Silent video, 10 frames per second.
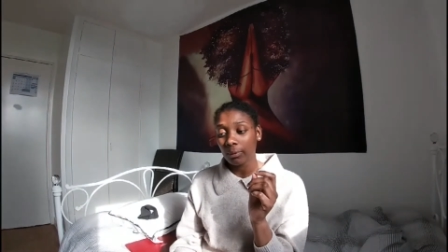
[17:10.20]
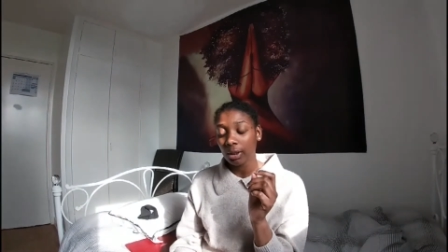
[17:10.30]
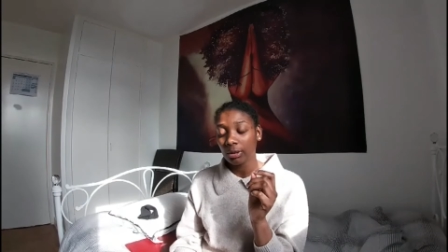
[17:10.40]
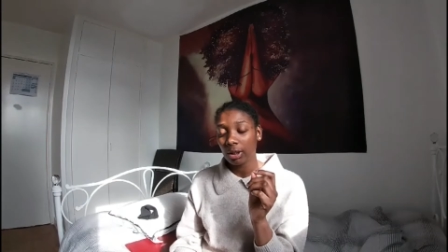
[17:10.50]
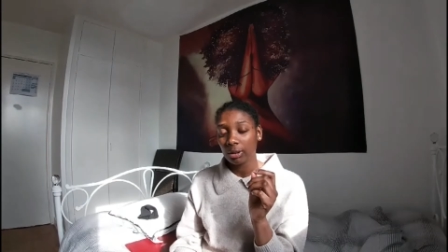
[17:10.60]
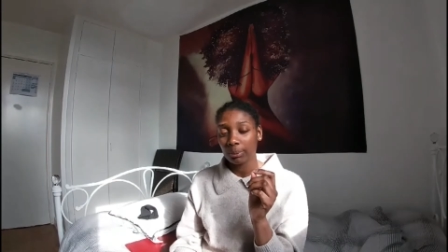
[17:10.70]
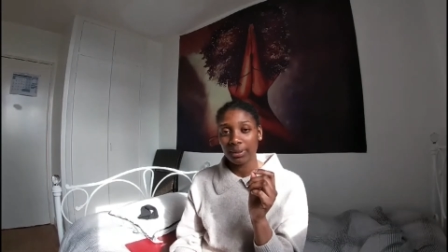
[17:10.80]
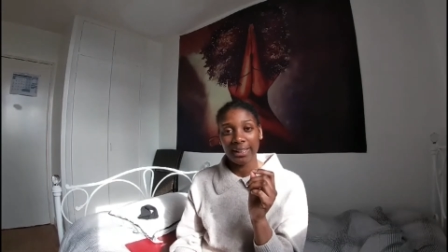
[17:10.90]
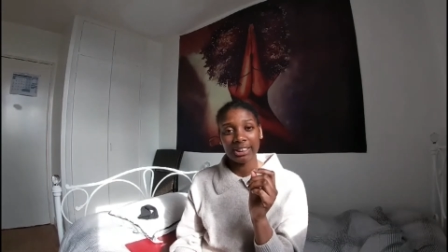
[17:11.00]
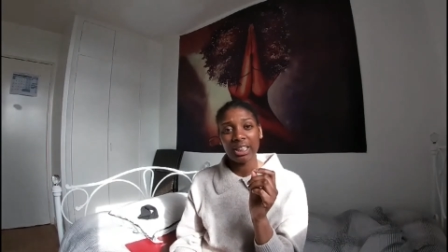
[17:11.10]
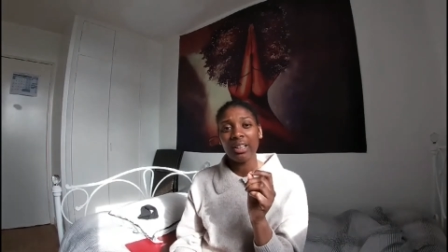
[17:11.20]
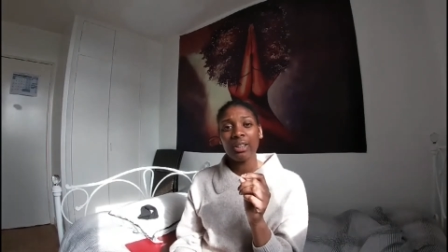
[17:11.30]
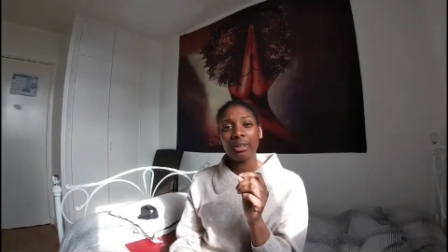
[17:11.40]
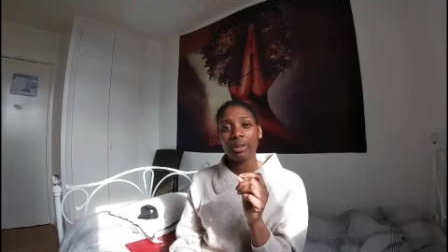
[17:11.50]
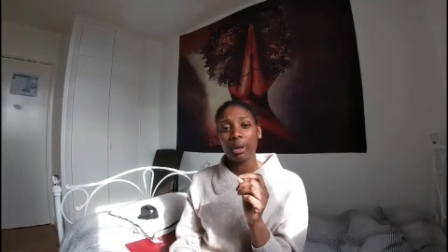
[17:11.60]
not the British,
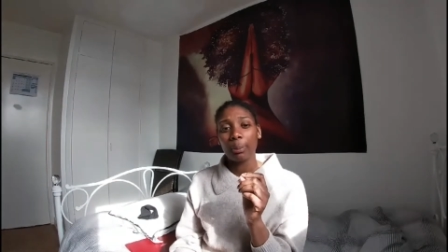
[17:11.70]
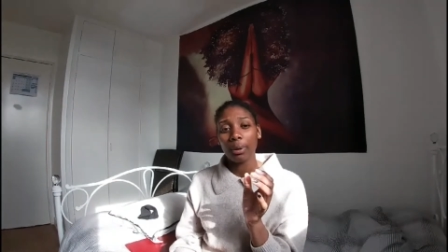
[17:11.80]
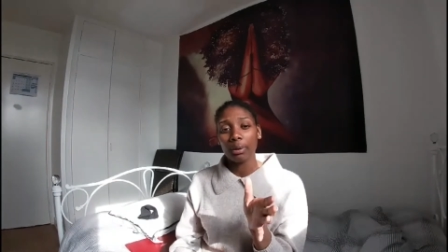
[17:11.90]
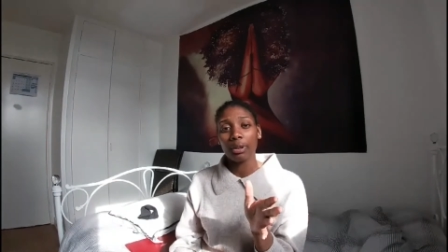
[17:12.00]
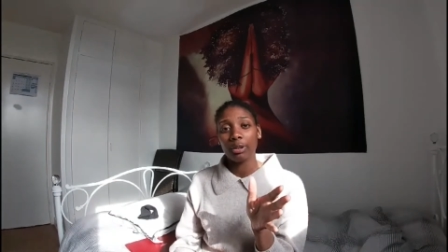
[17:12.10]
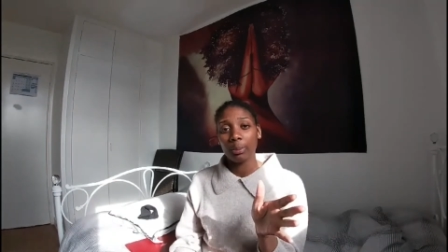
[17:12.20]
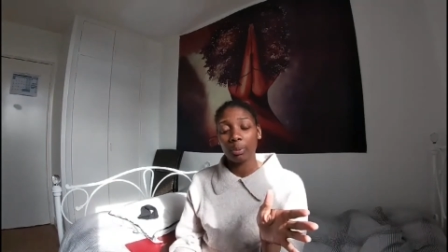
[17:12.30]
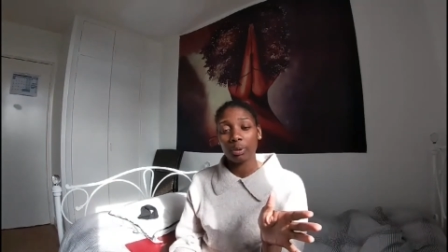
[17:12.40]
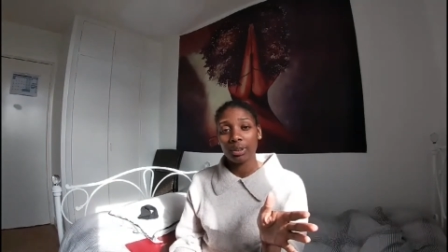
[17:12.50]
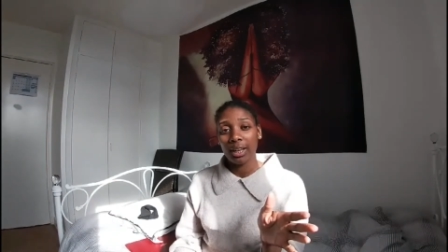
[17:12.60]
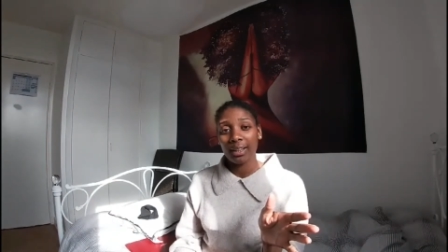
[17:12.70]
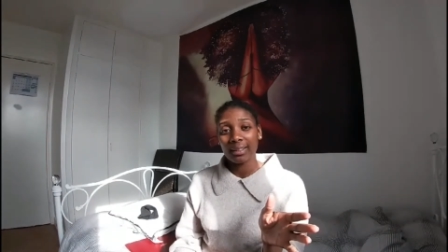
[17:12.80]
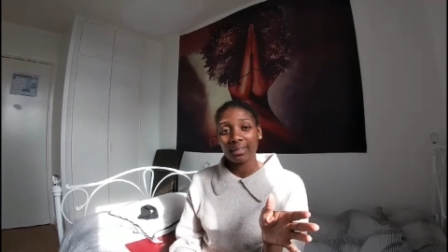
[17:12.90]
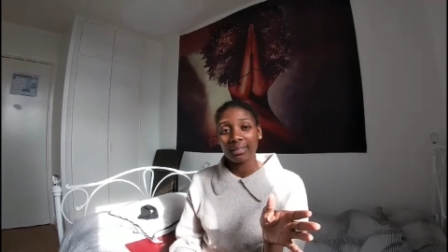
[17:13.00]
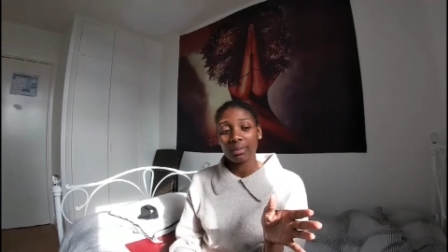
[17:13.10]
the Poland border.
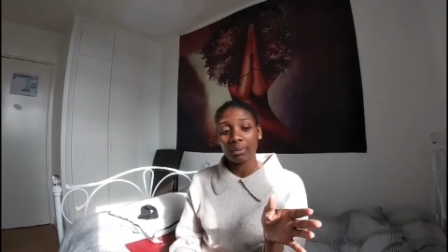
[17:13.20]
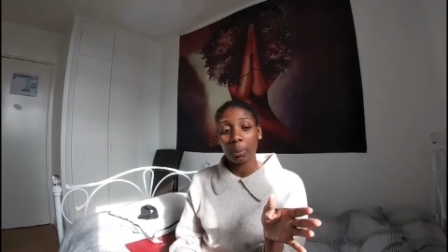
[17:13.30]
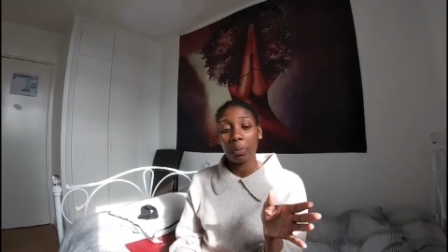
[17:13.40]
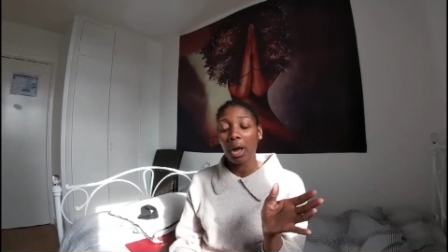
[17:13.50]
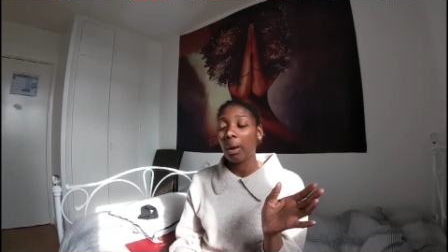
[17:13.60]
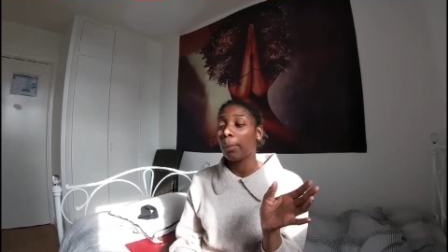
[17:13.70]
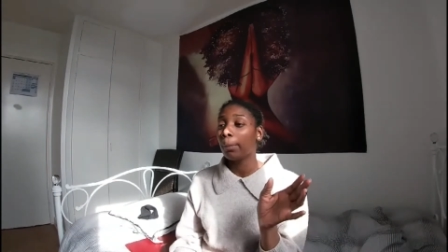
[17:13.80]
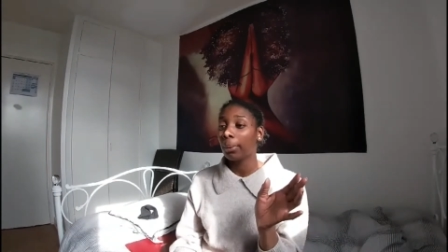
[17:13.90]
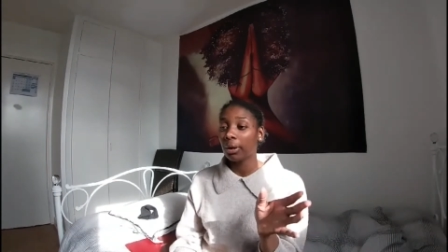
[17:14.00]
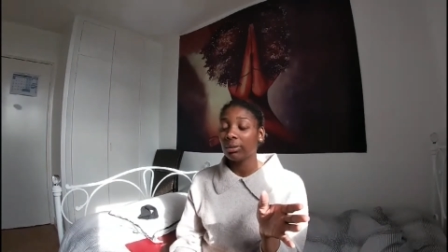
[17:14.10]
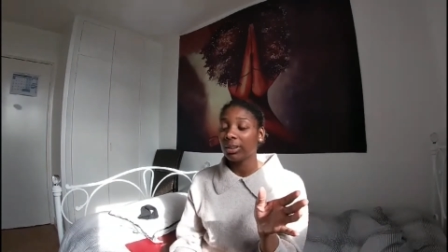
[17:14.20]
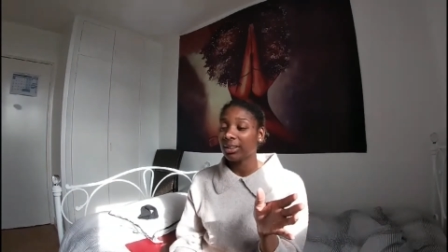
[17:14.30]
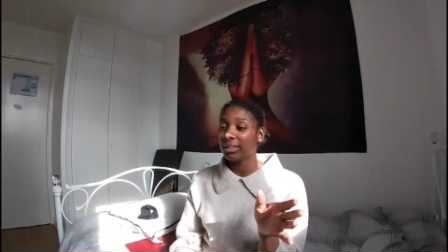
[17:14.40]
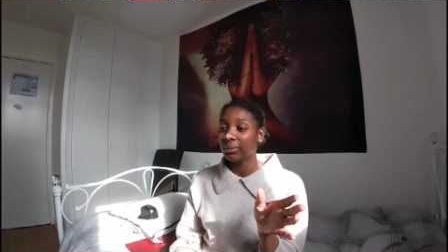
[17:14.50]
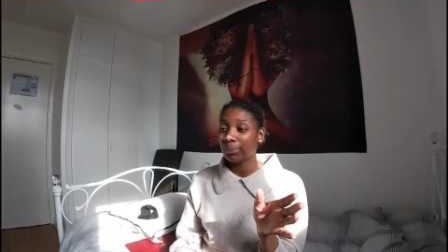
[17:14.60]
But the